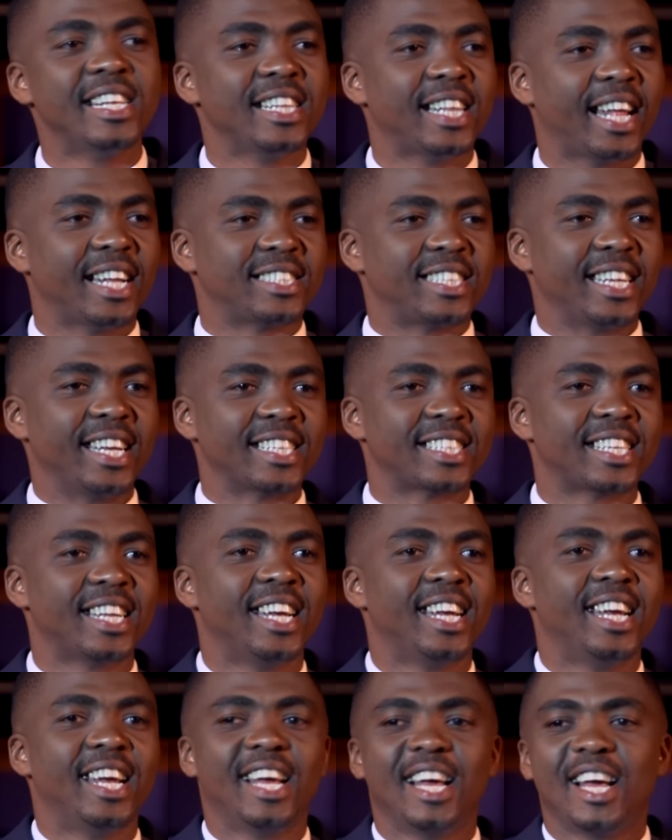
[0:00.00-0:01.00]
That's it.
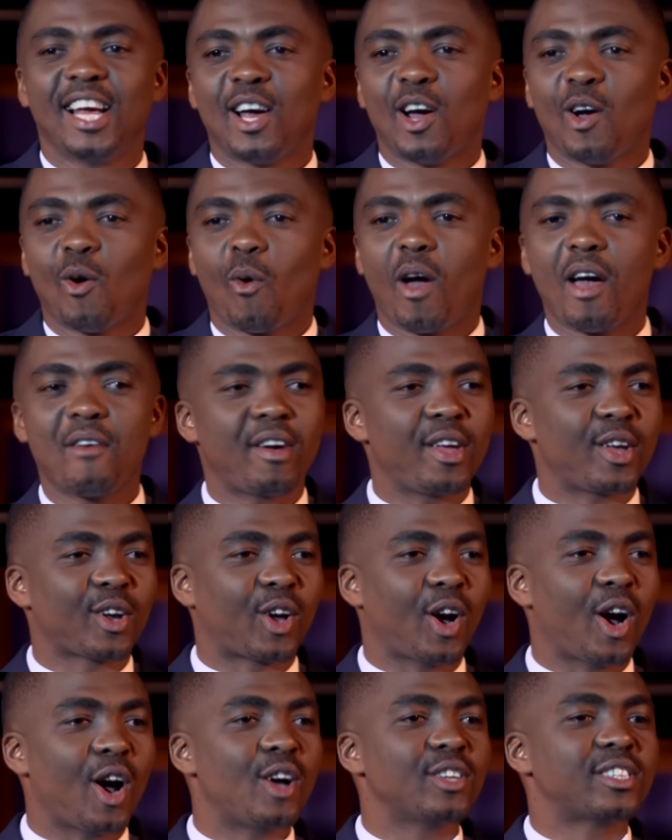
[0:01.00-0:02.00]
Wherever you
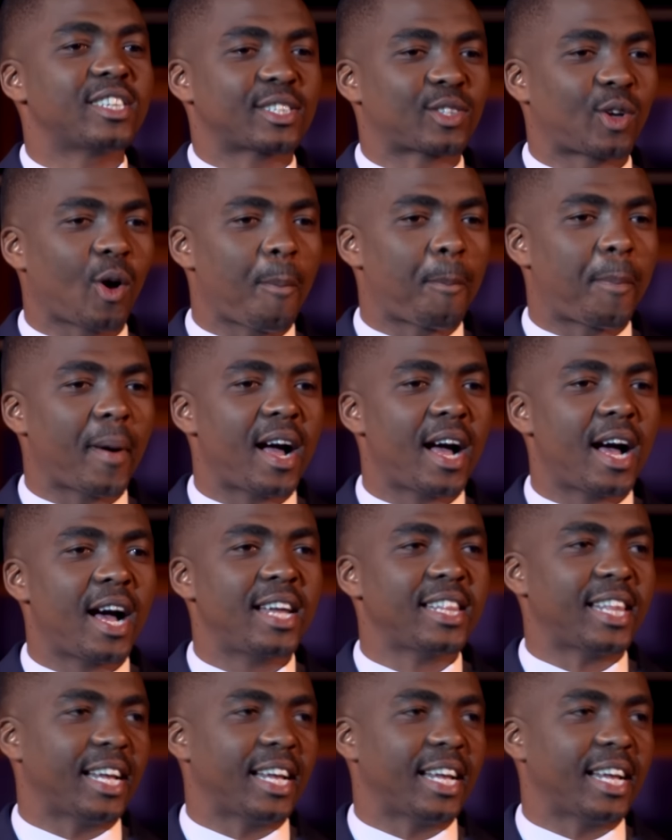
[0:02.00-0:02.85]
go, just copa.